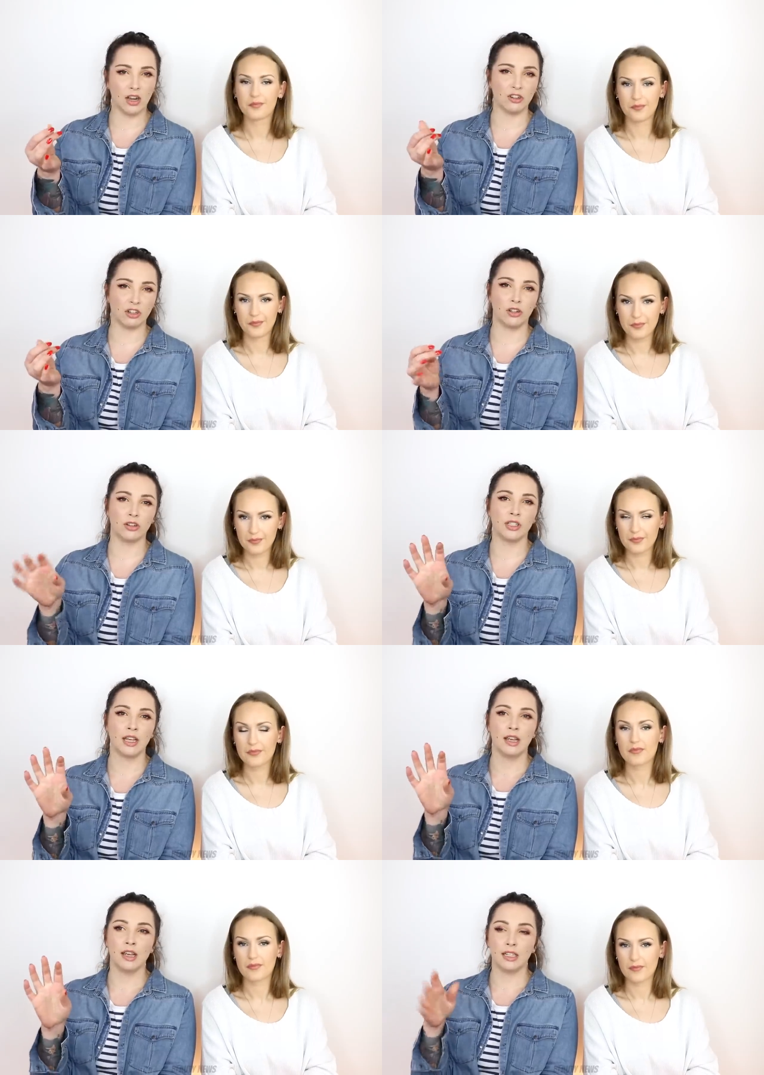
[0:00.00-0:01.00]
Speaker 1: eyeshadows
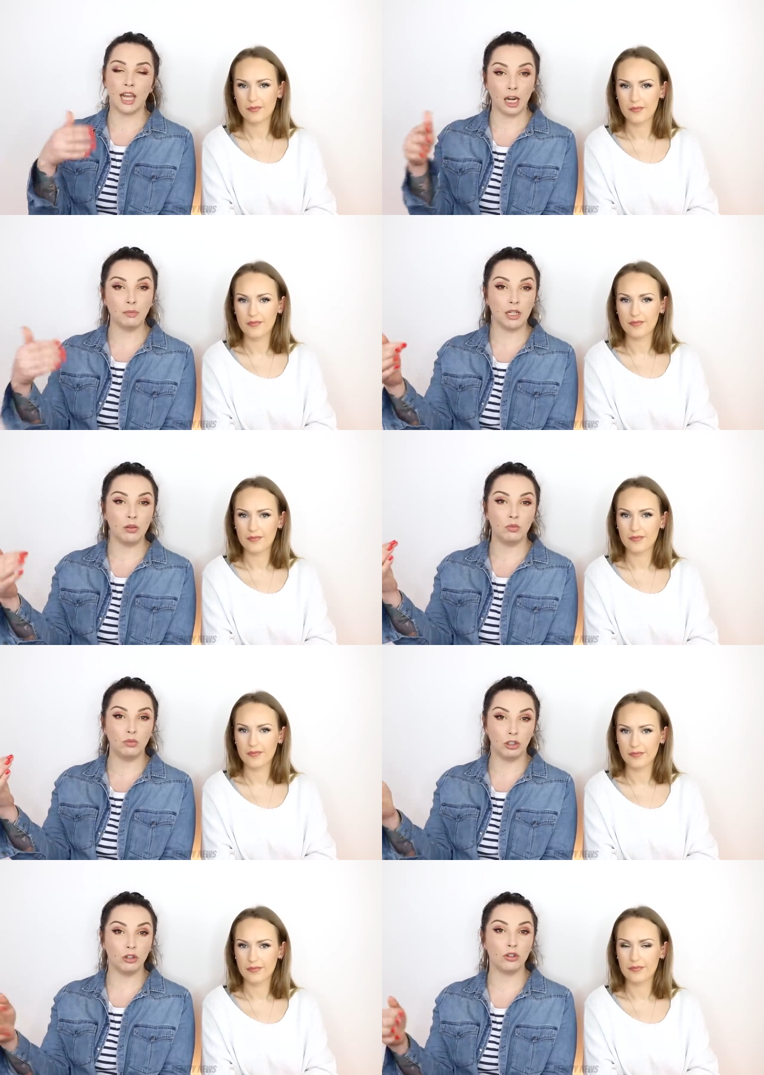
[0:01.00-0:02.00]
can be
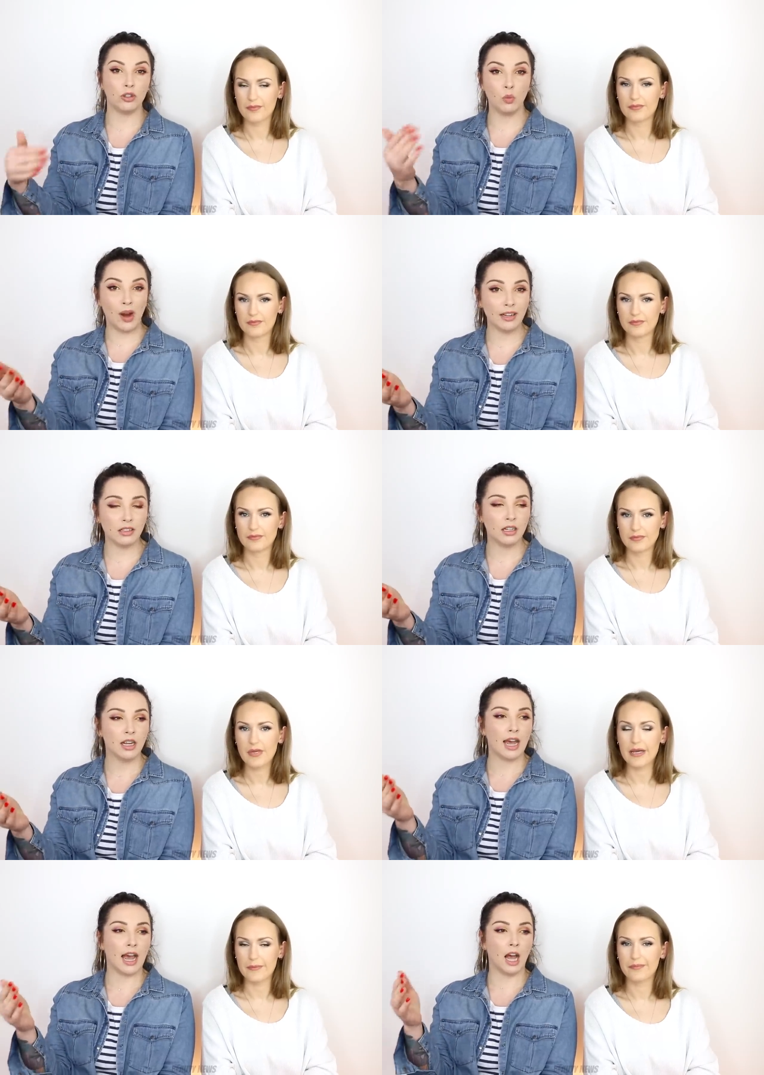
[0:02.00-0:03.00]
used wet,
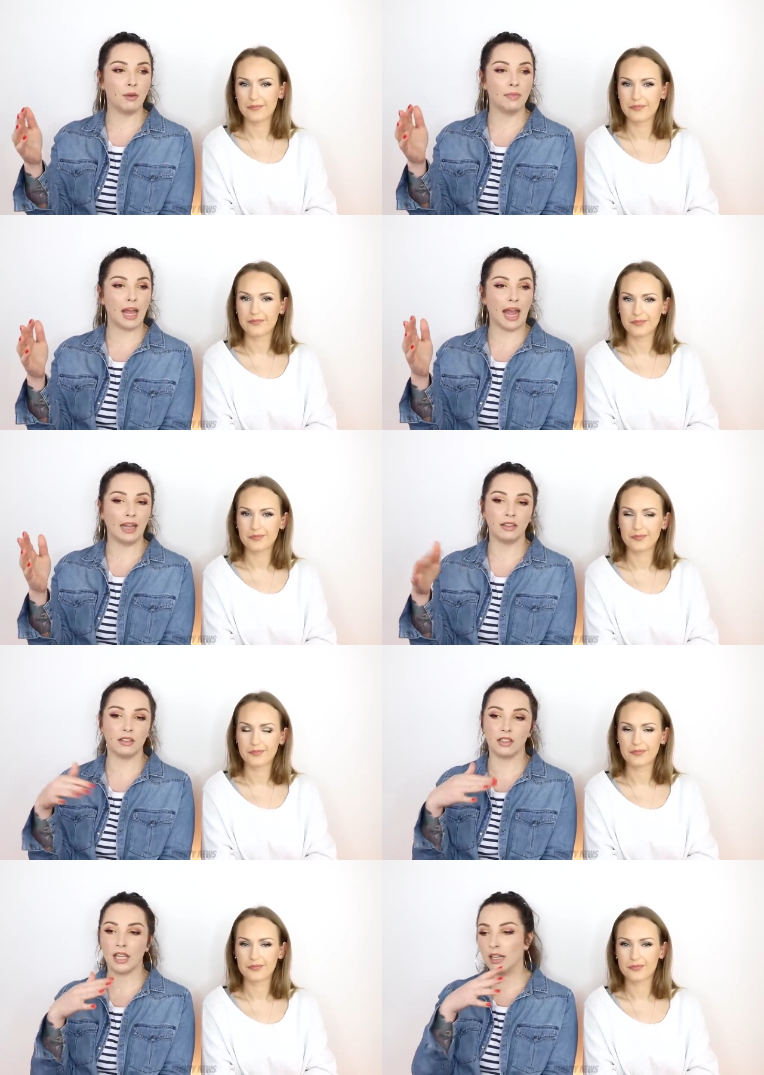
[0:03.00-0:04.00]

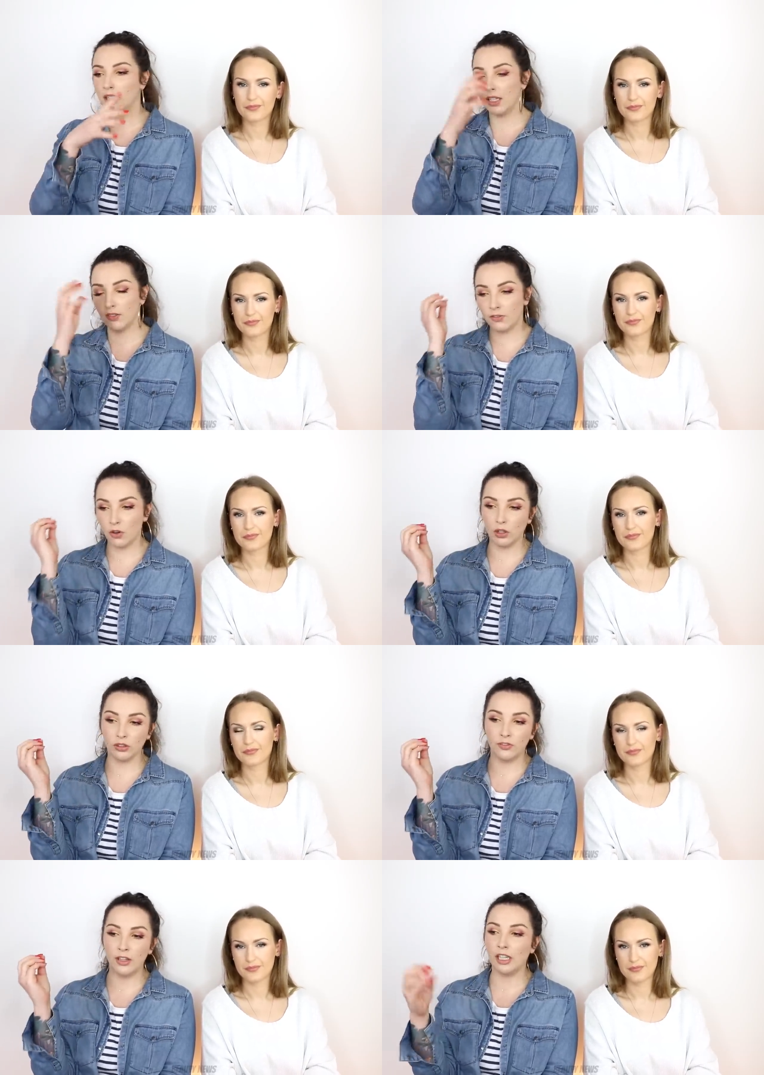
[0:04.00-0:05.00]
and they give a
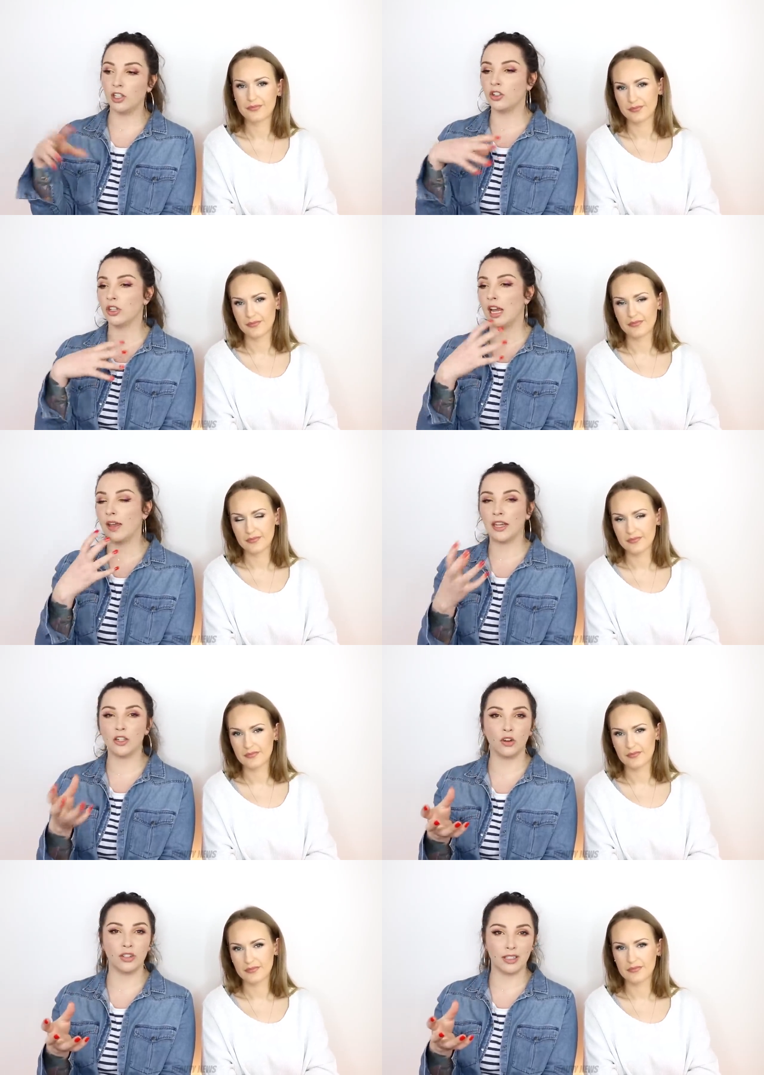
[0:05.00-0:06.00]
foiled finish and they
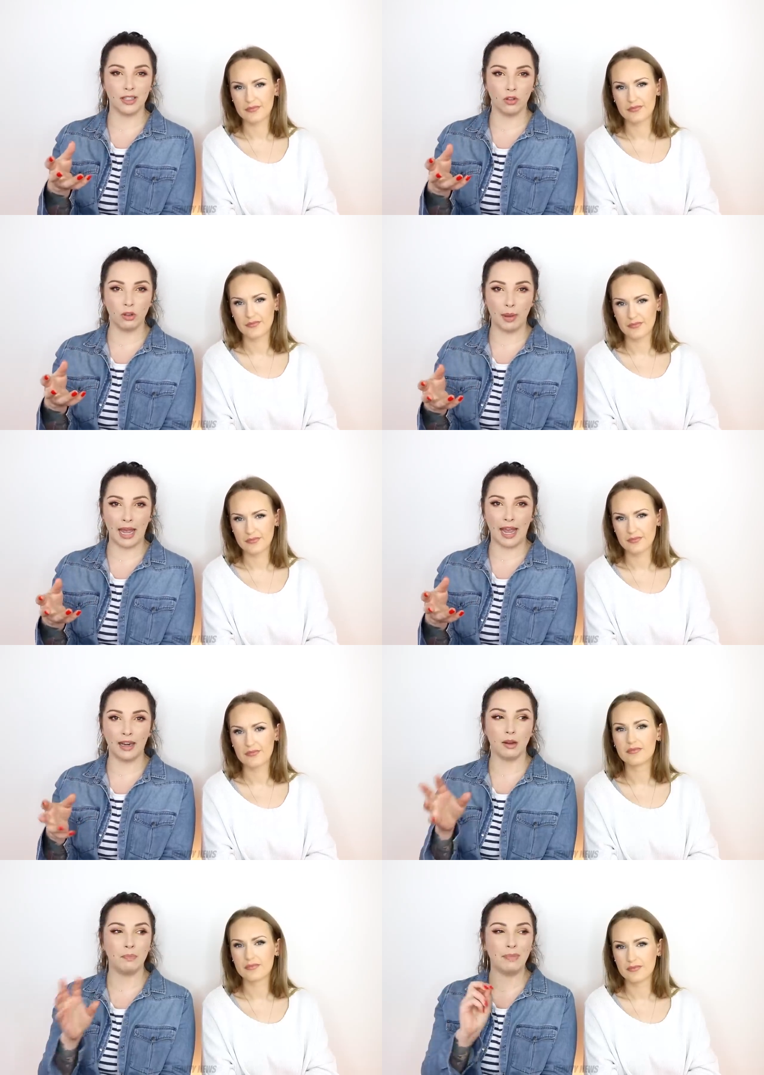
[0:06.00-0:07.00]
don't seal the
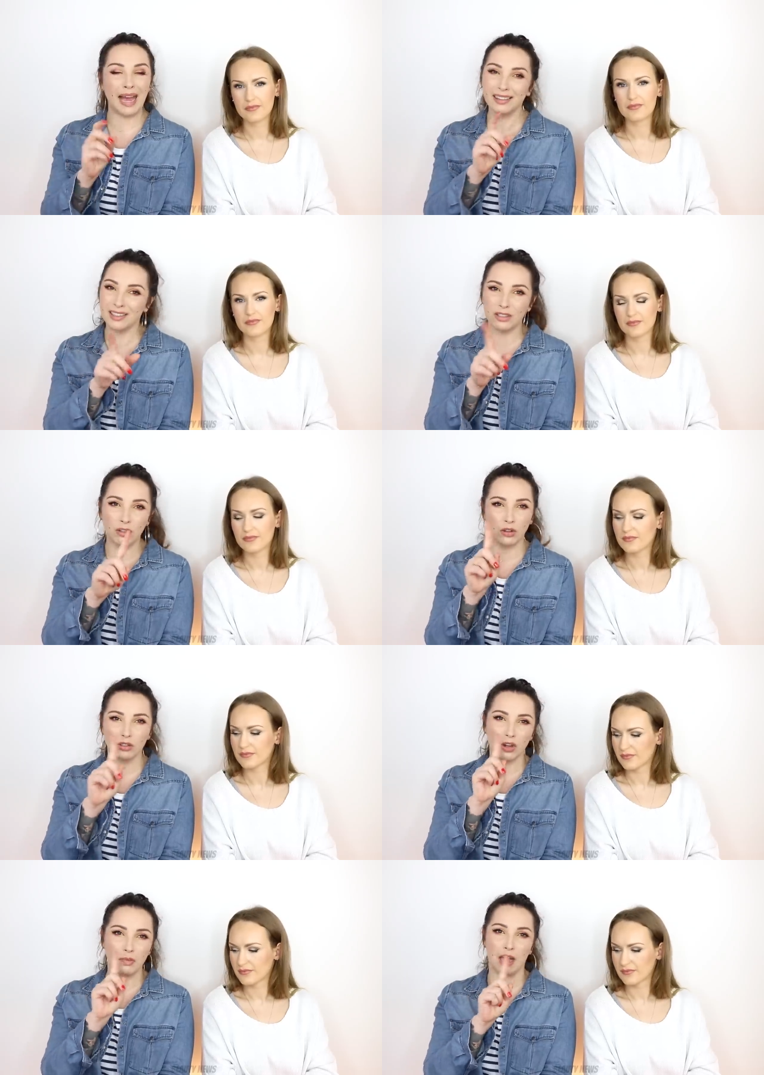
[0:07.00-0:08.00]
pan. Mattes,
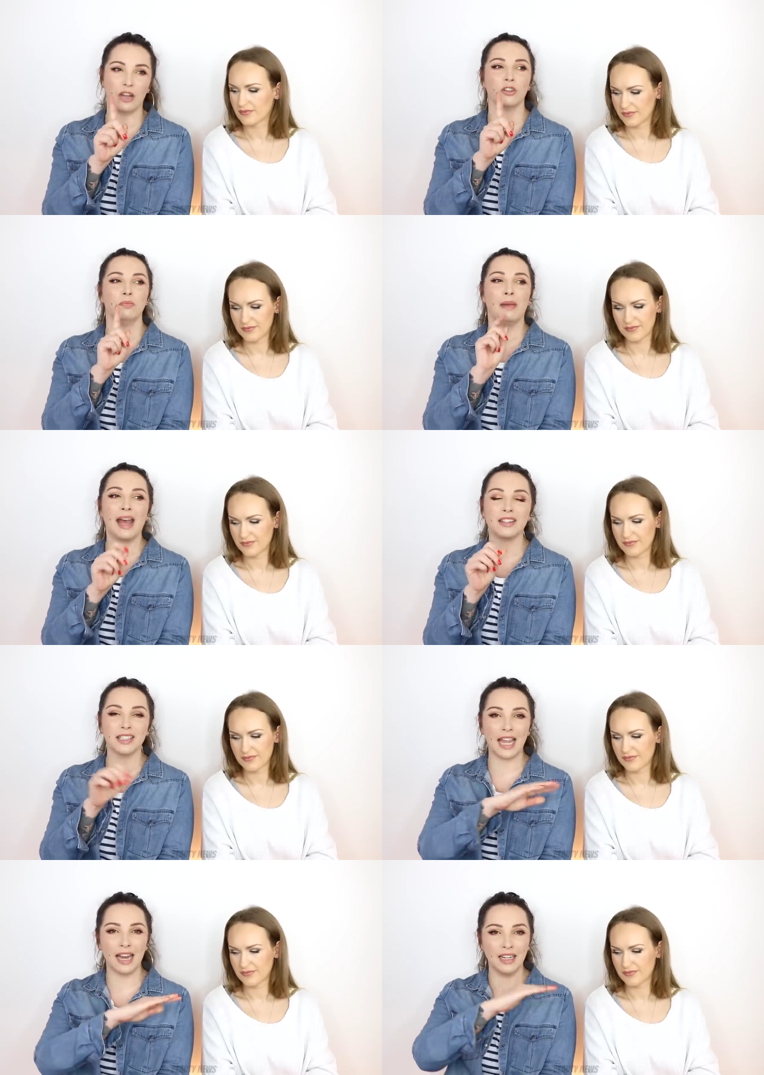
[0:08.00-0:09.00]
not so much.
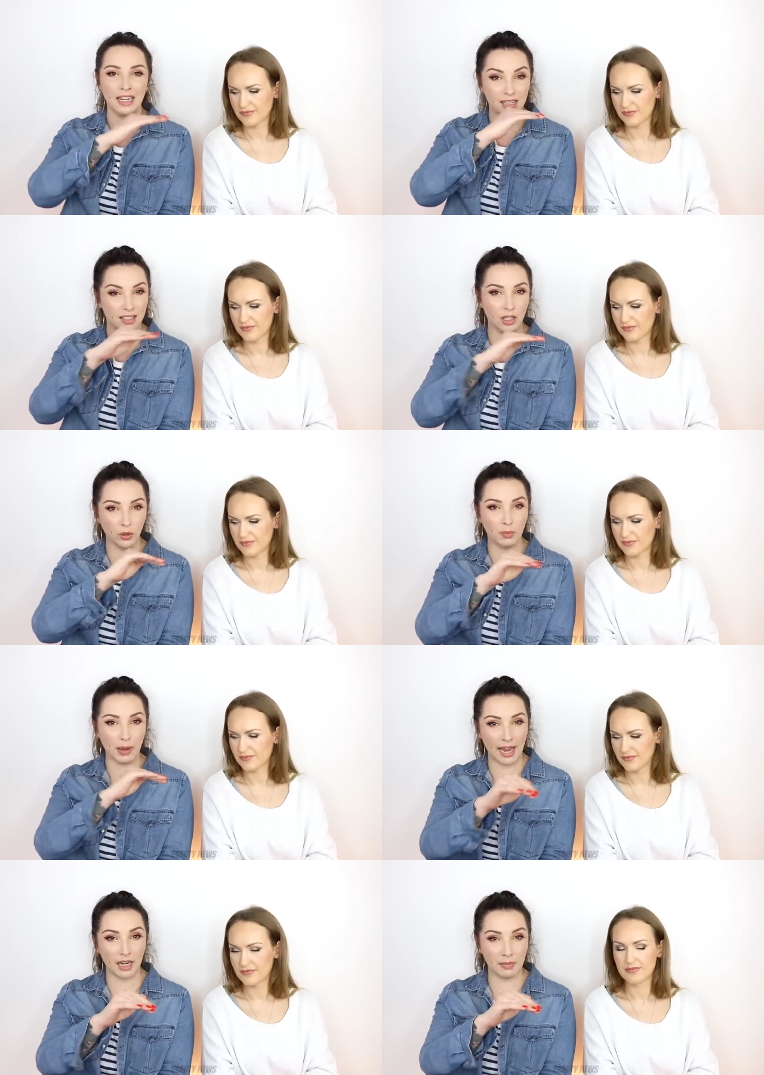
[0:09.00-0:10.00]
Mattes can seal the
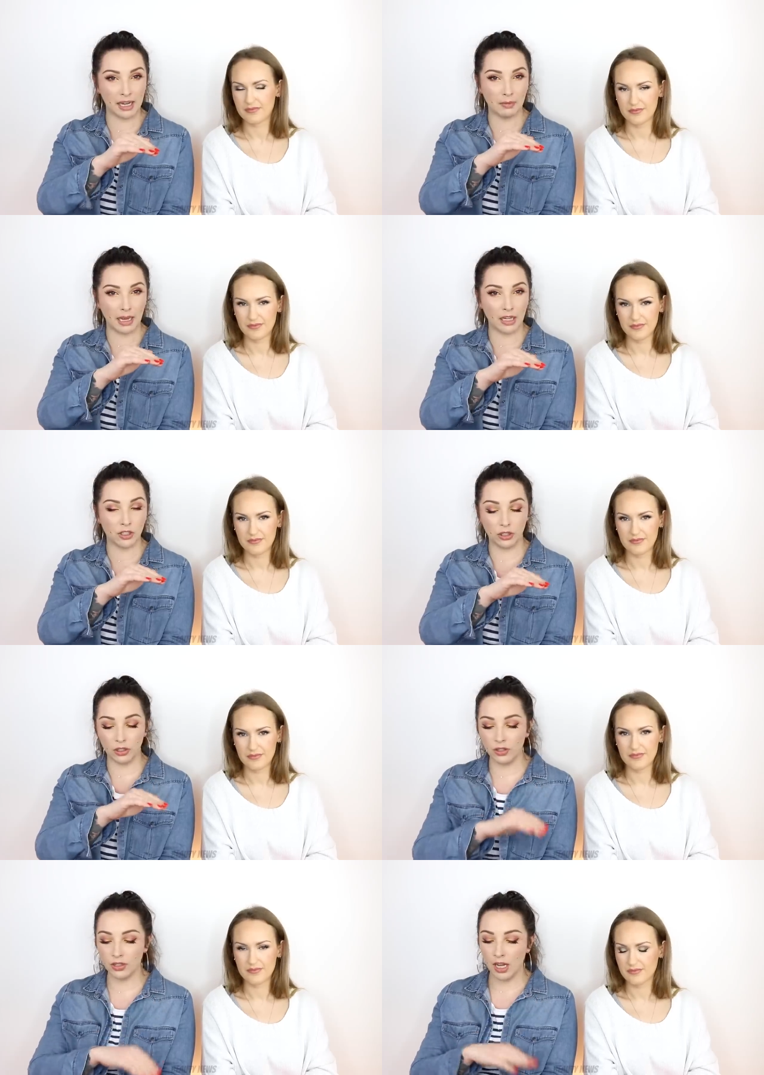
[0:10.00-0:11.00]
pan and make them hard to
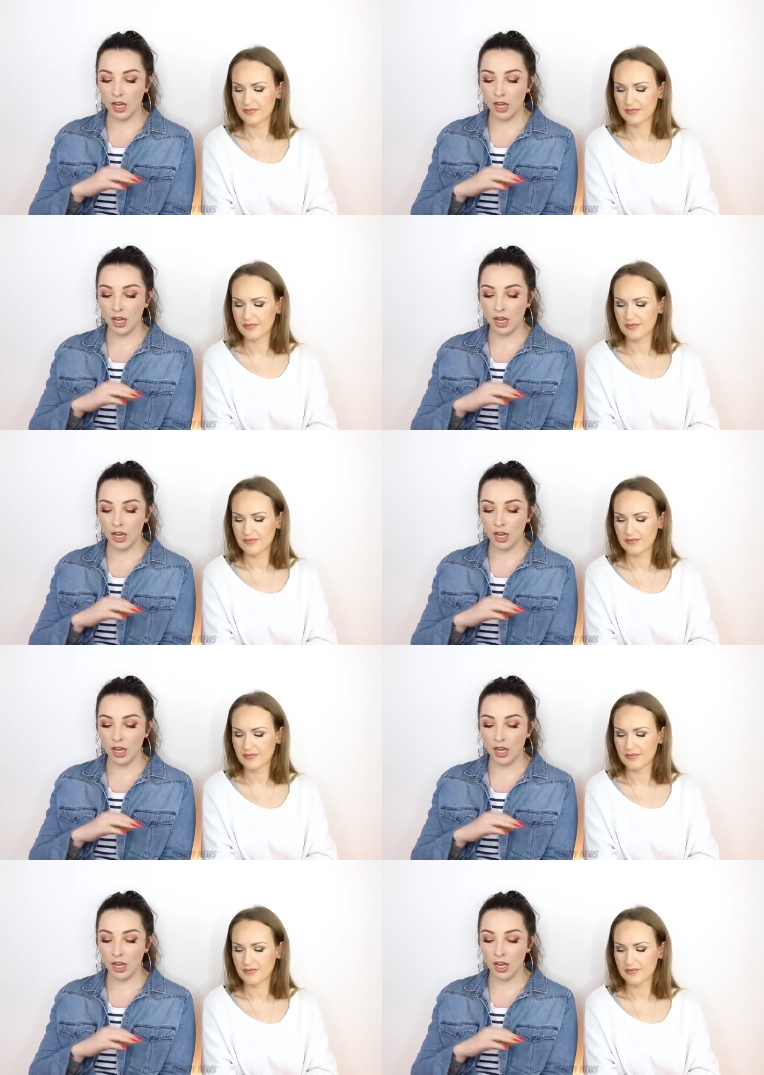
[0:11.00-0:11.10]
use.